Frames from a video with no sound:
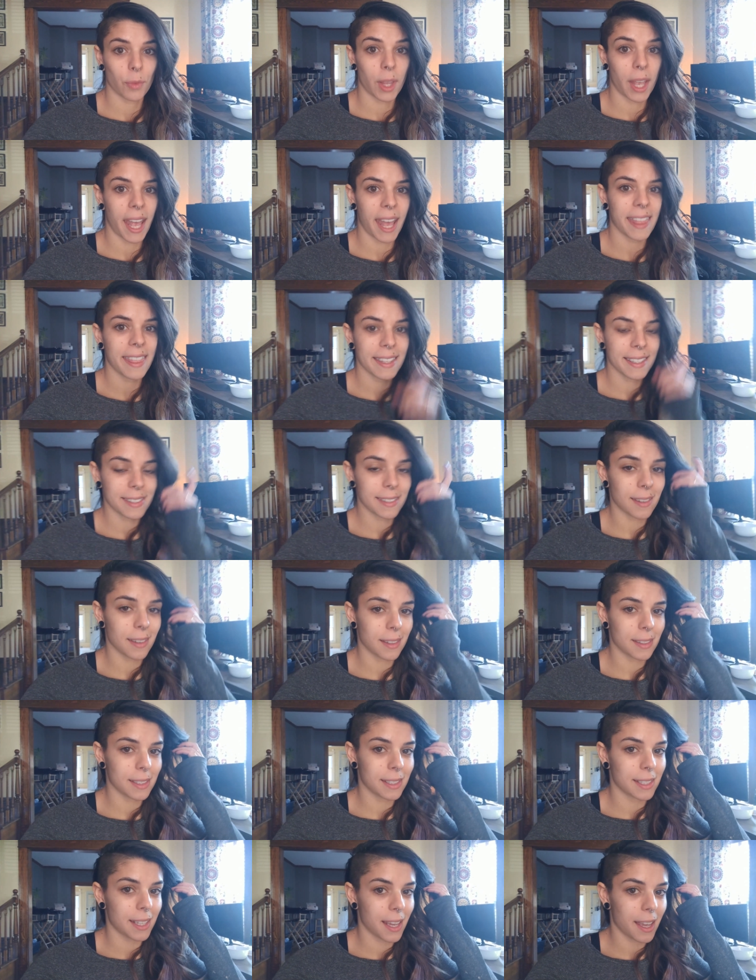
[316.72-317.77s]
Okay, this
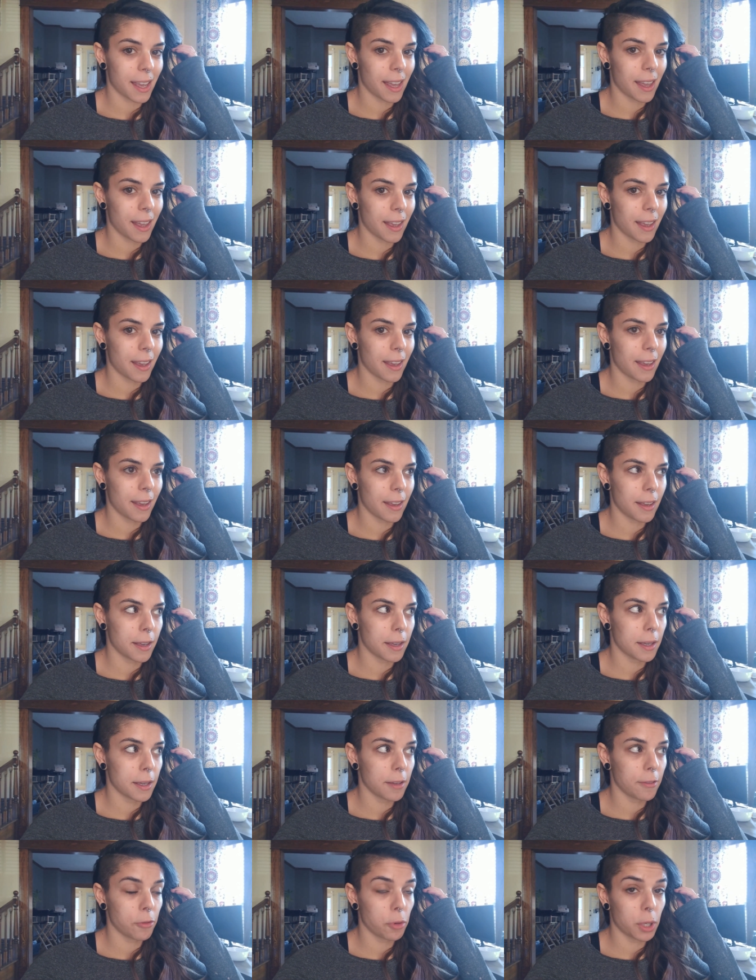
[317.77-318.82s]
is
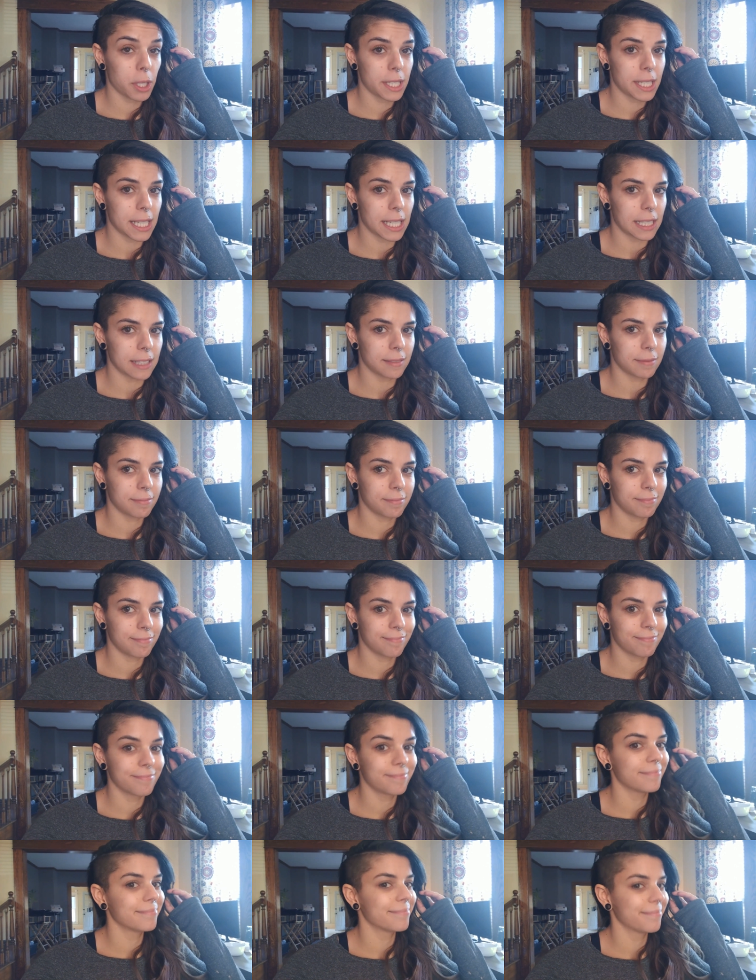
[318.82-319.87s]
day 14.
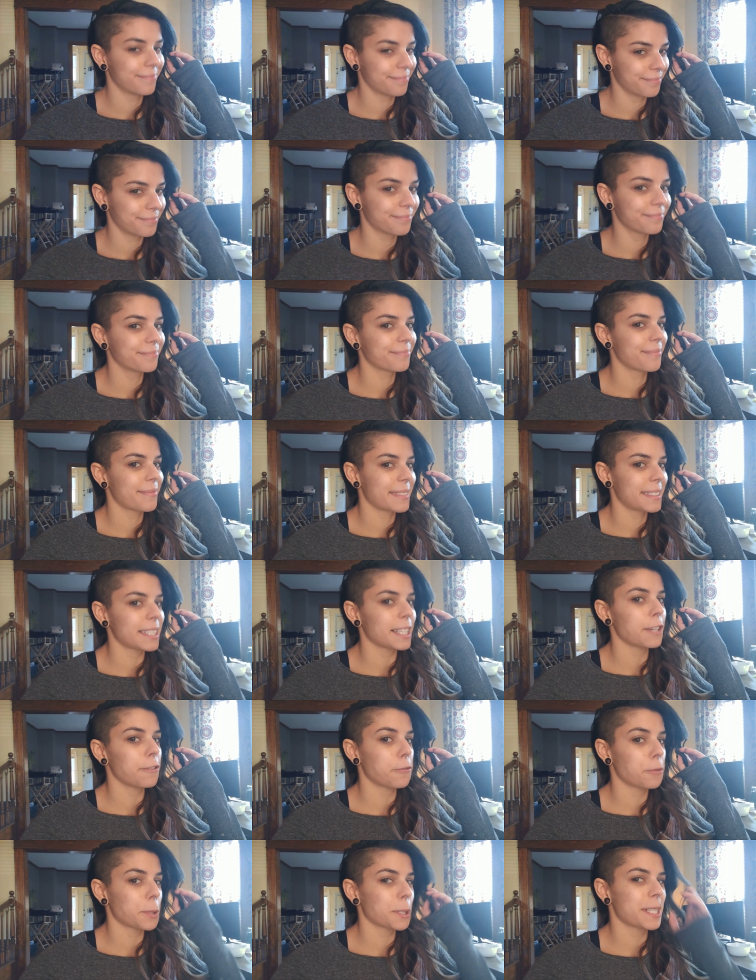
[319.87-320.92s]

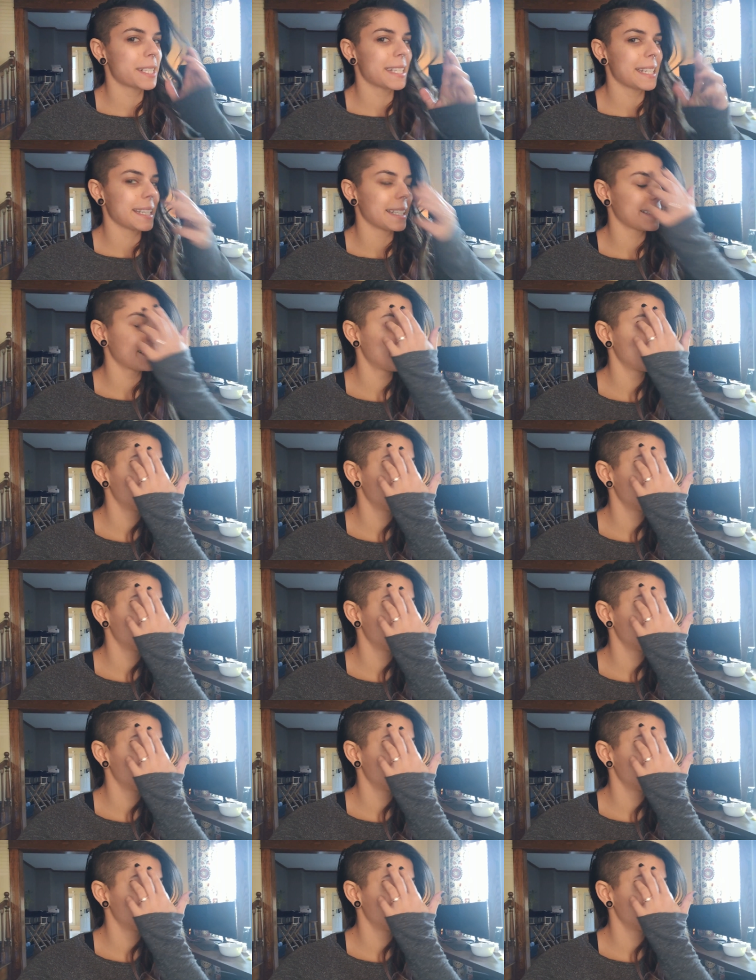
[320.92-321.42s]
Day 14.